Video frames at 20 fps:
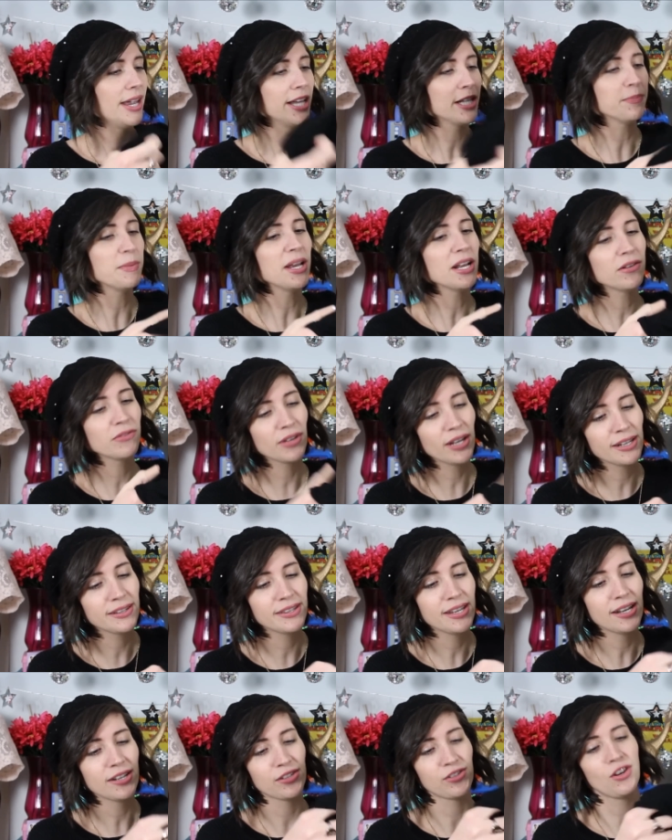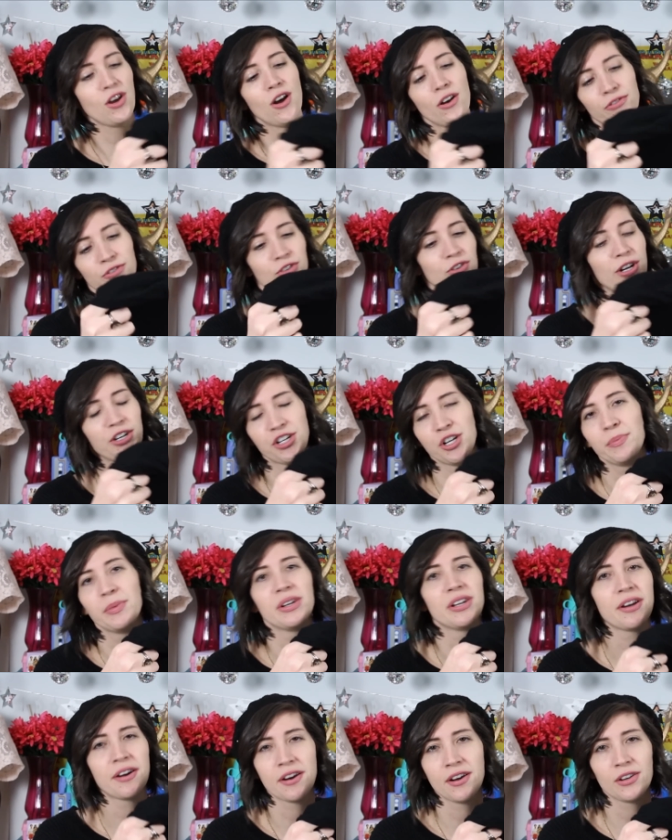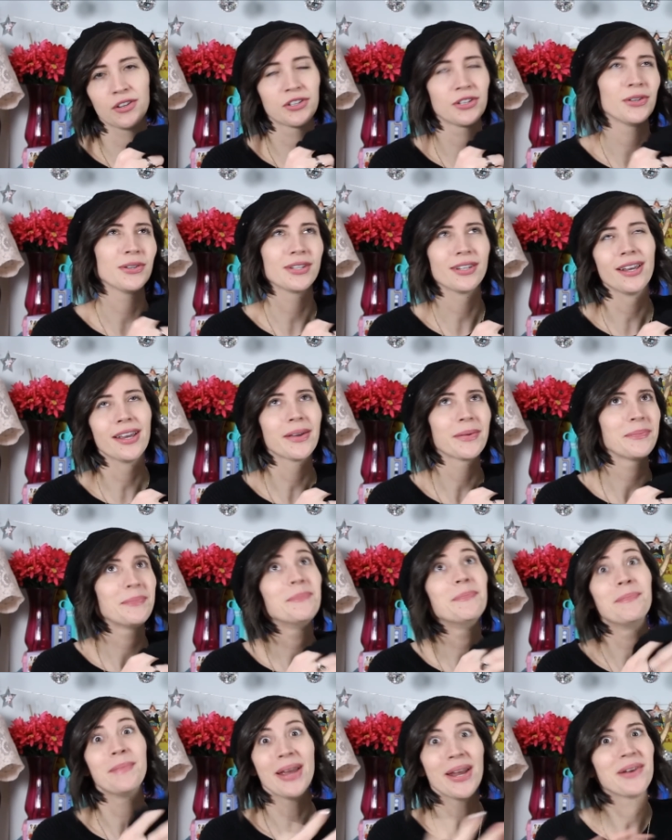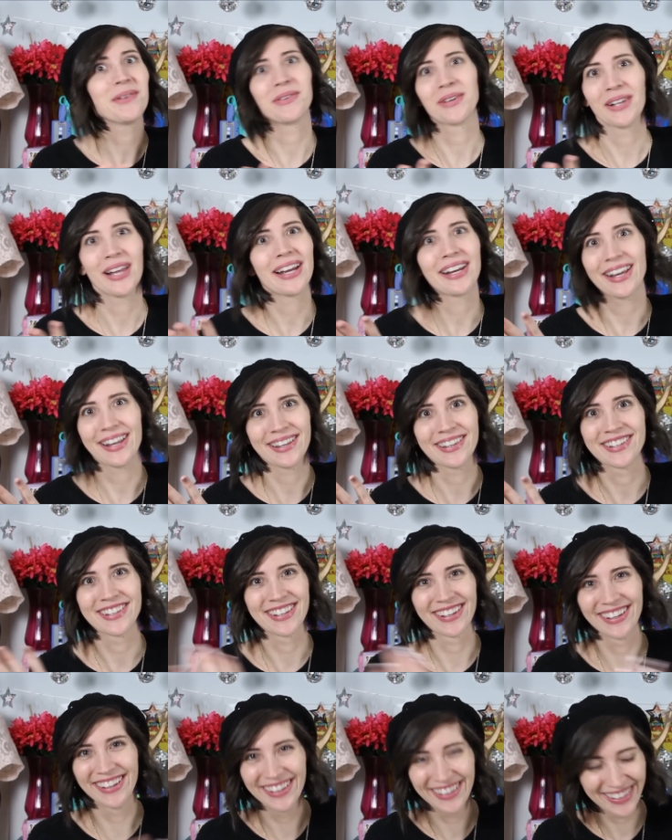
It's made of like that soft stretchy material so it's like made for leggings.